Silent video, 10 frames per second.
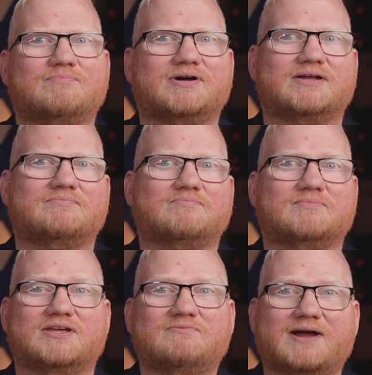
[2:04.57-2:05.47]
But
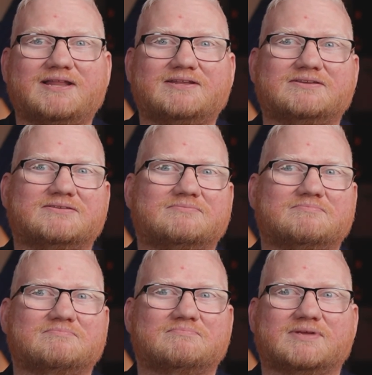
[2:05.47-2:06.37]
in Wayland,
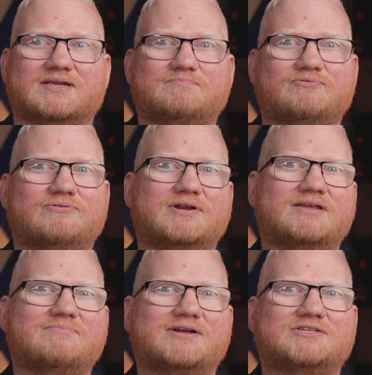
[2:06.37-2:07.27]
it
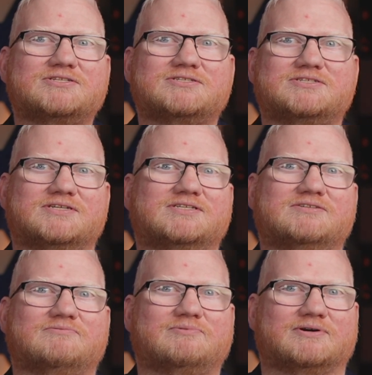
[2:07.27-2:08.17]
pretty much
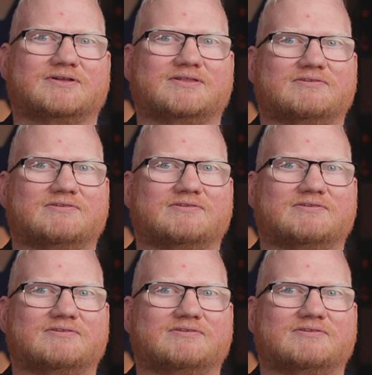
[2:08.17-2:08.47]
just works.